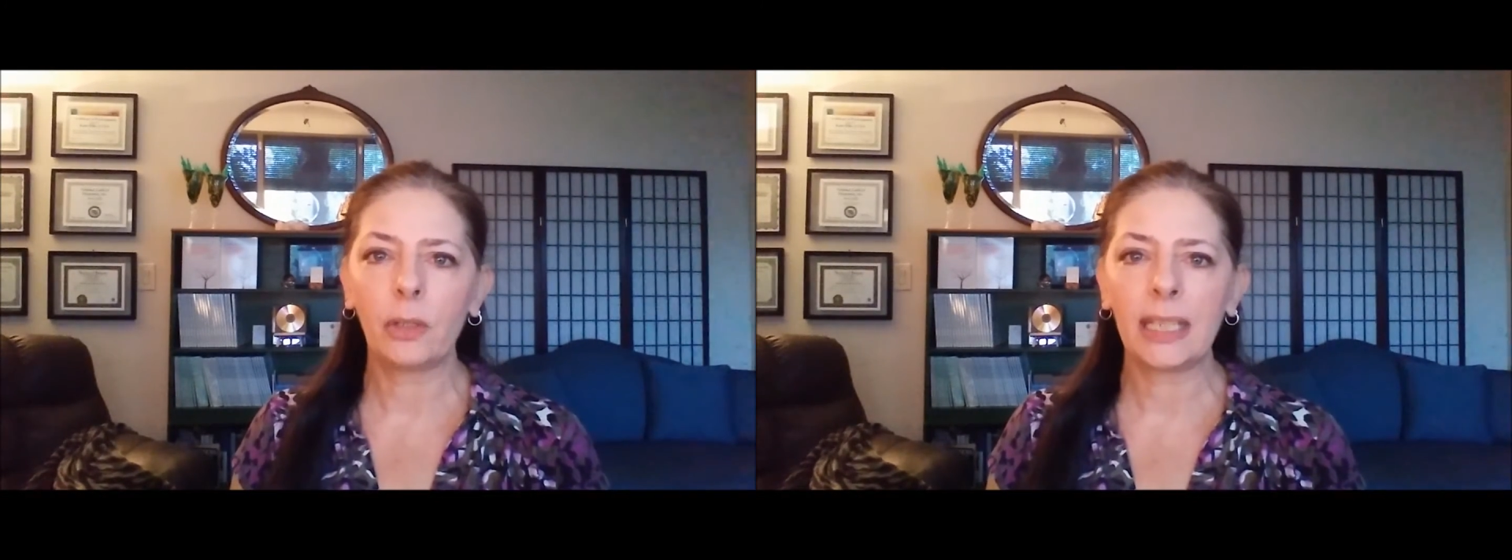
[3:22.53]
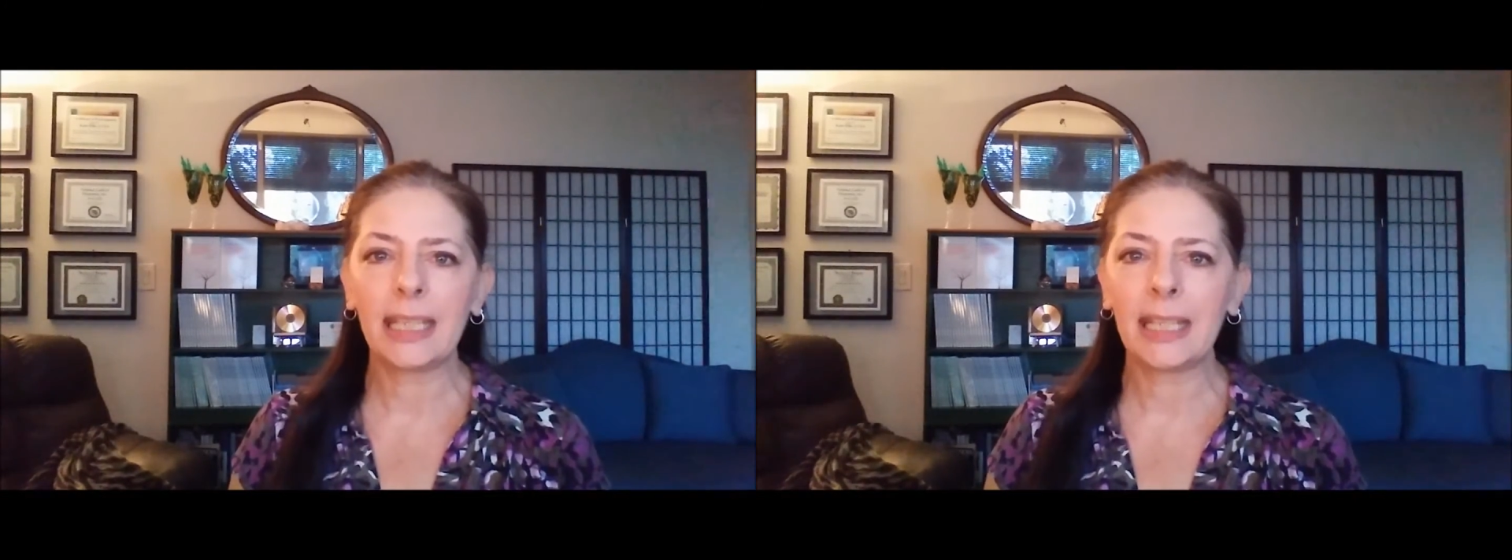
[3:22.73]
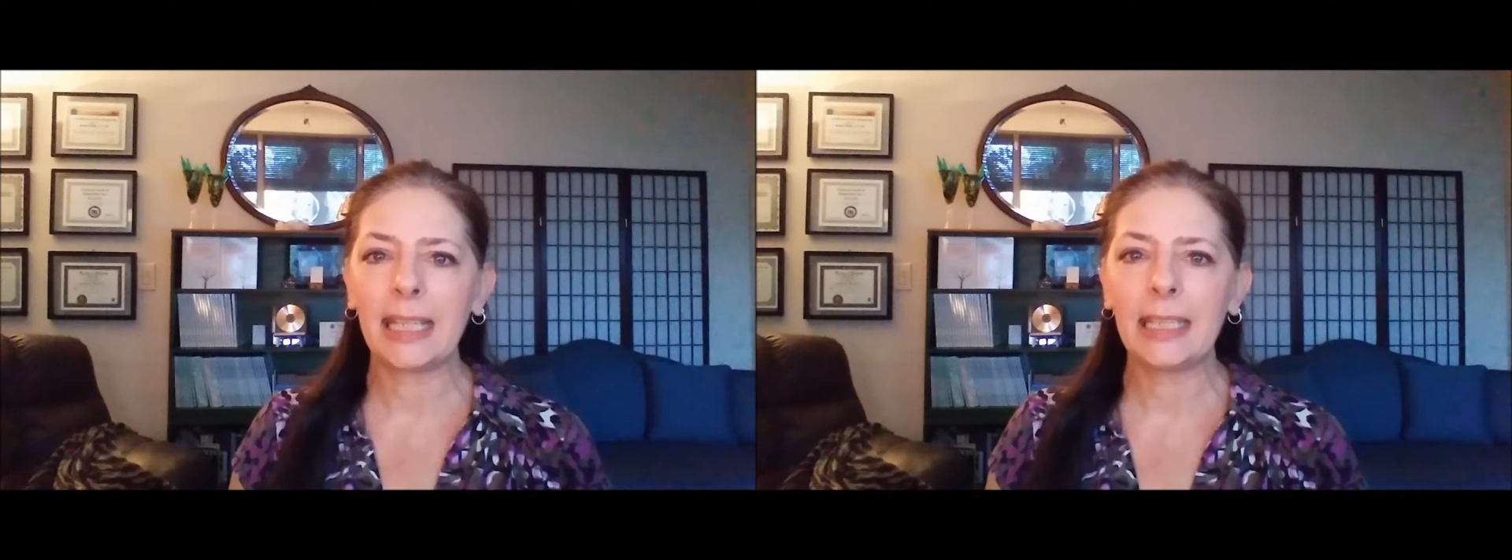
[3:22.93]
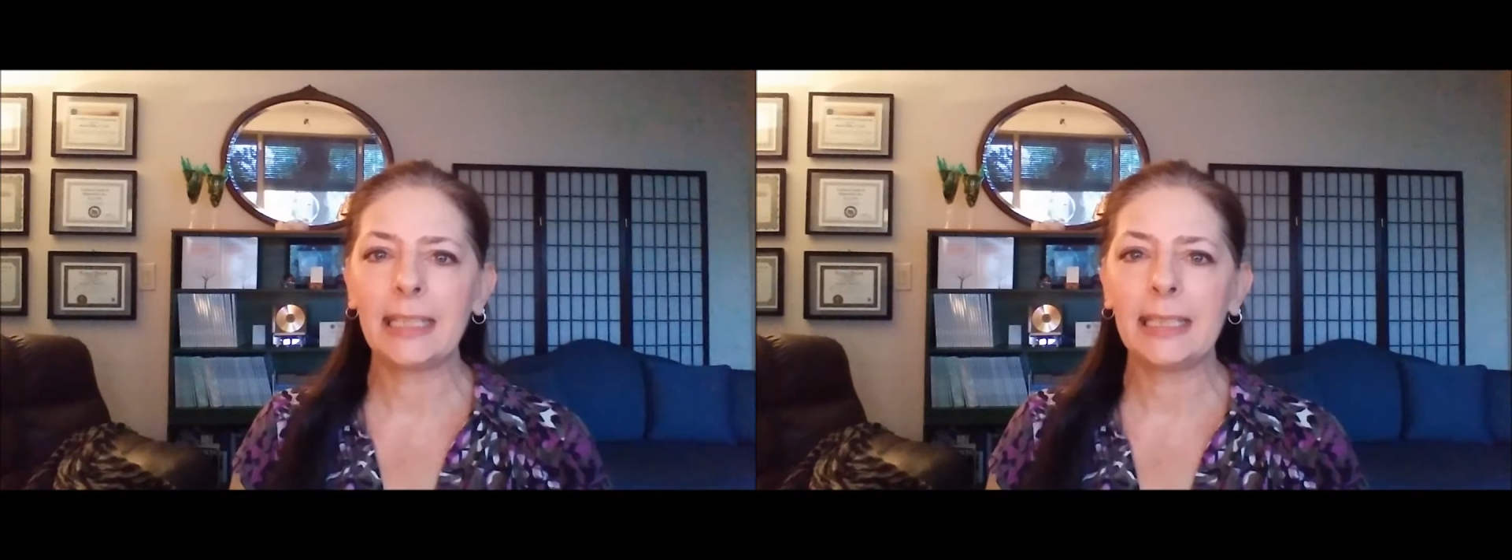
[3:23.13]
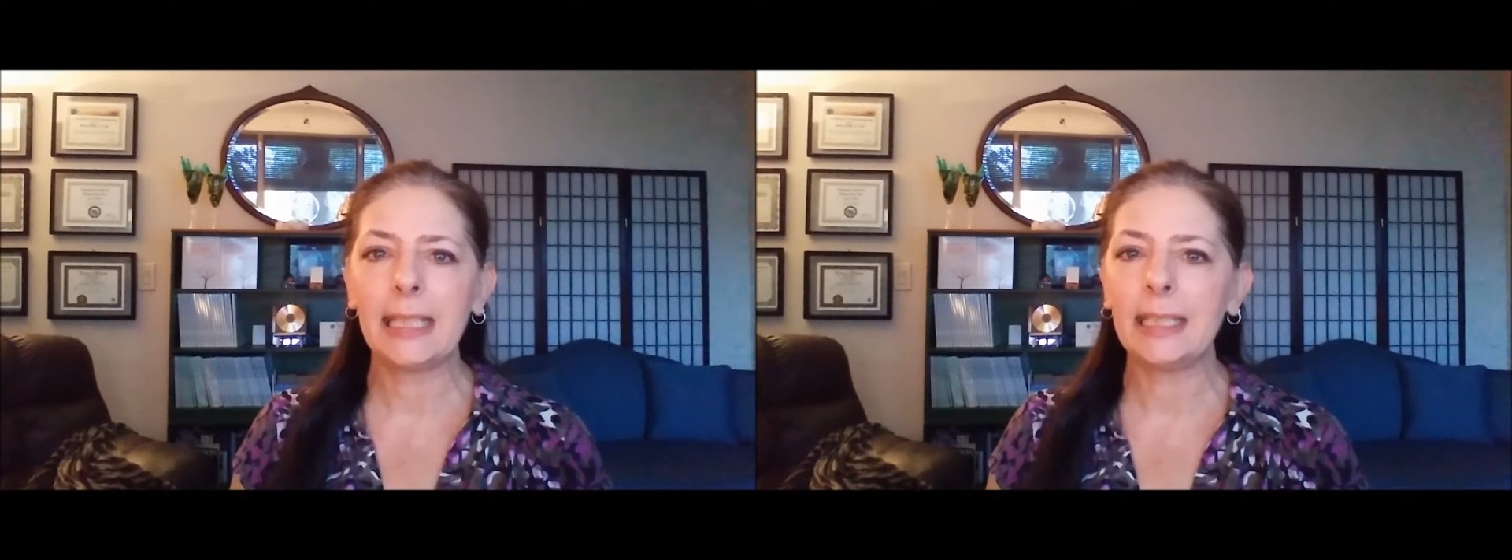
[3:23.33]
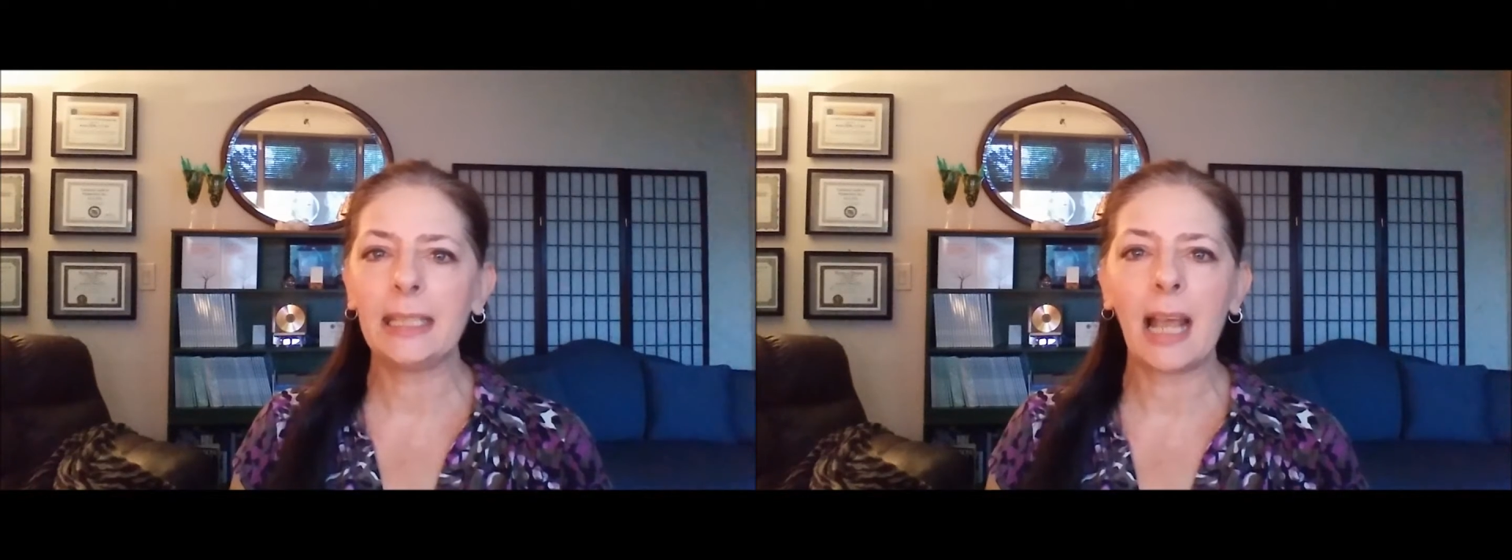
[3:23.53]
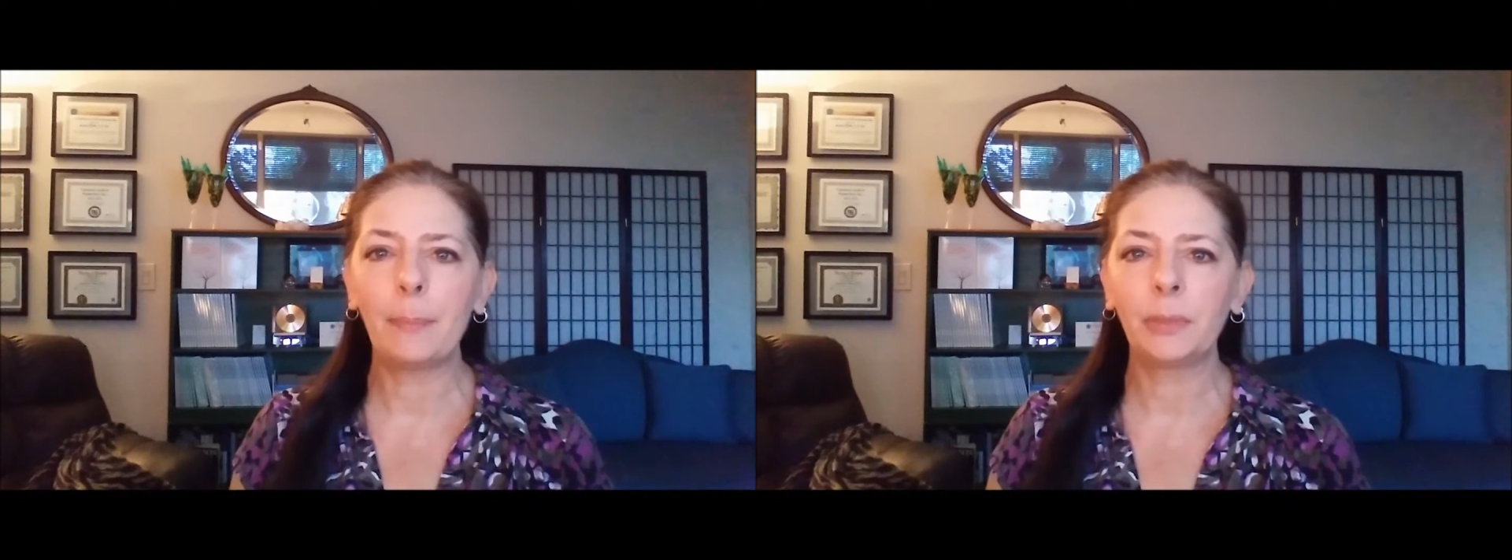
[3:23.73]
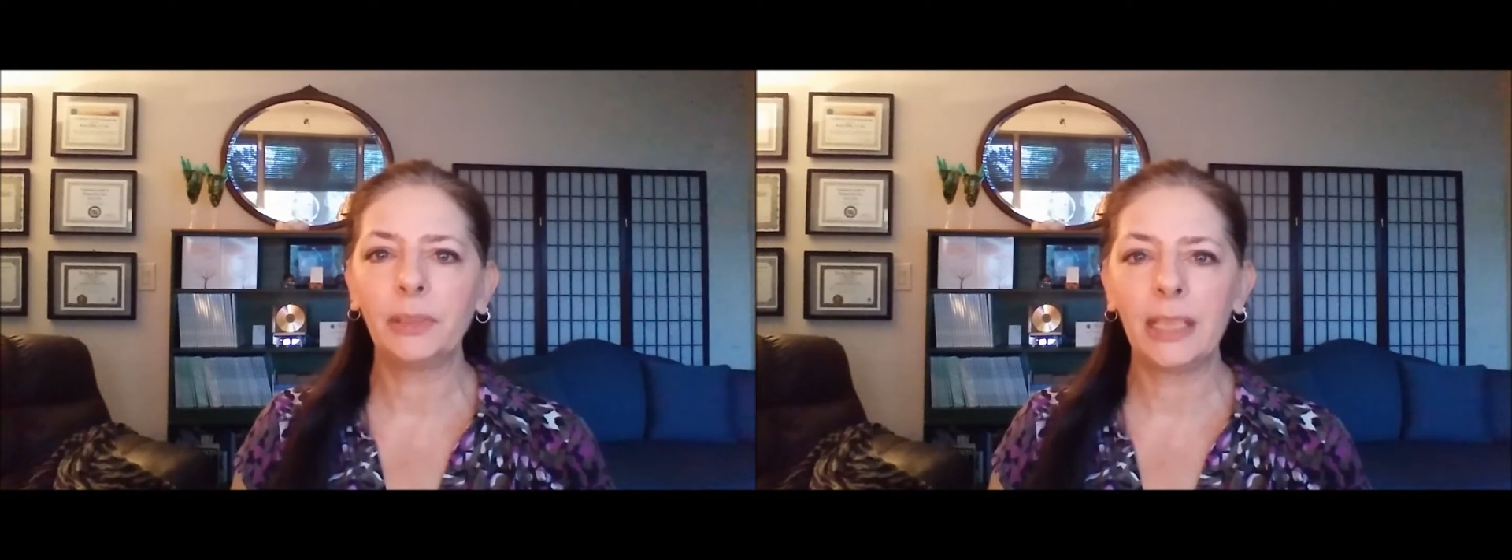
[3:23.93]
he did
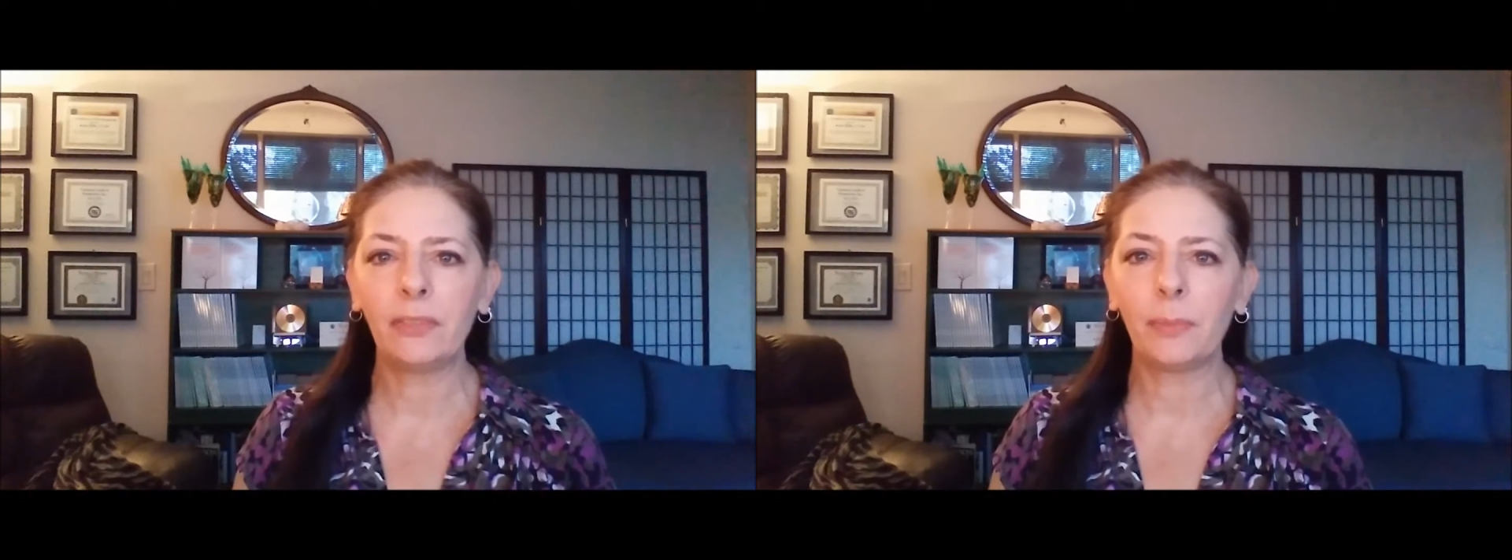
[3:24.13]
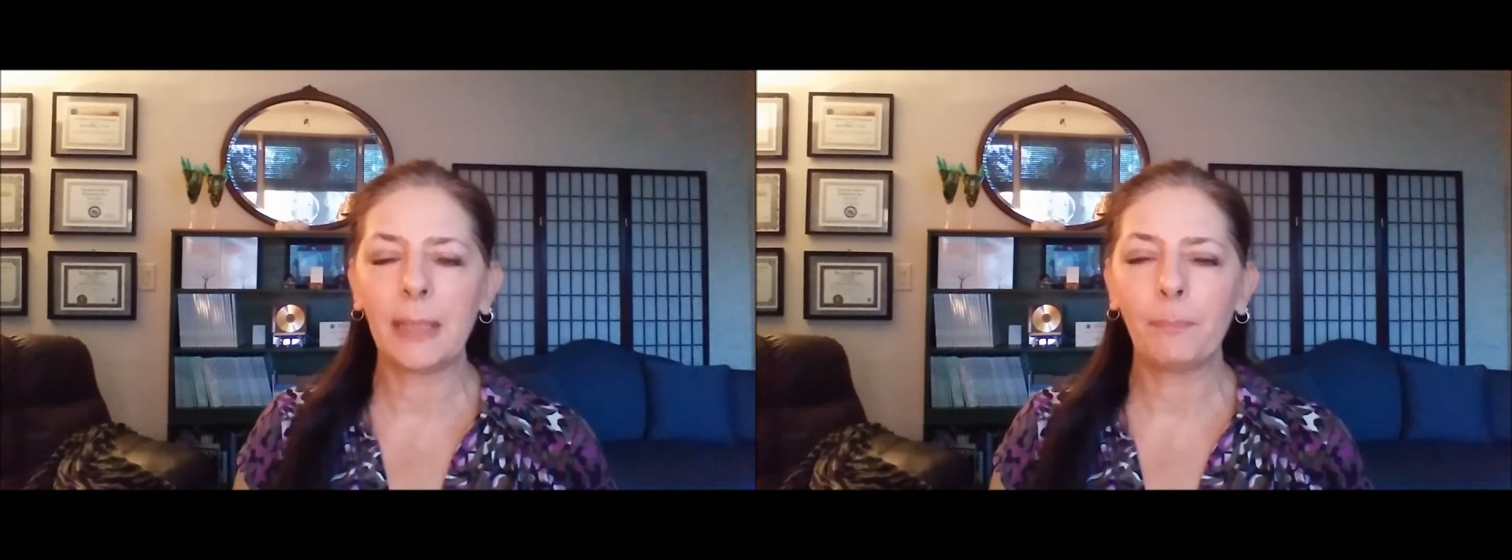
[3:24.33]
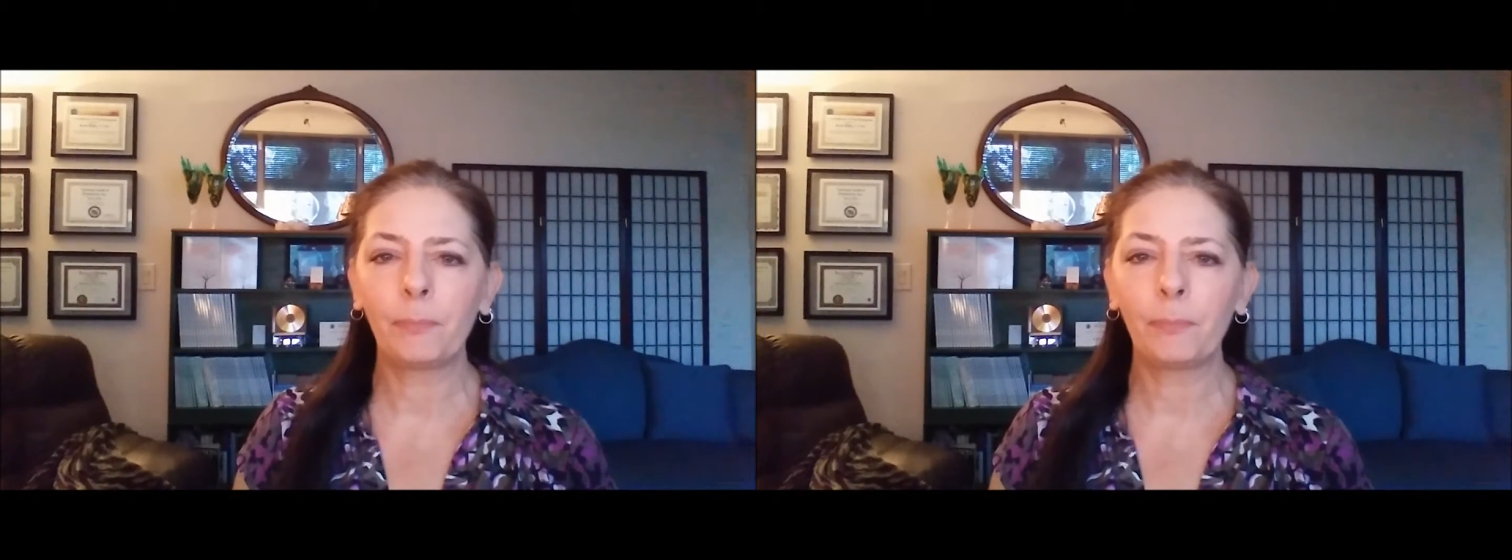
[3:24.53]
not believe me.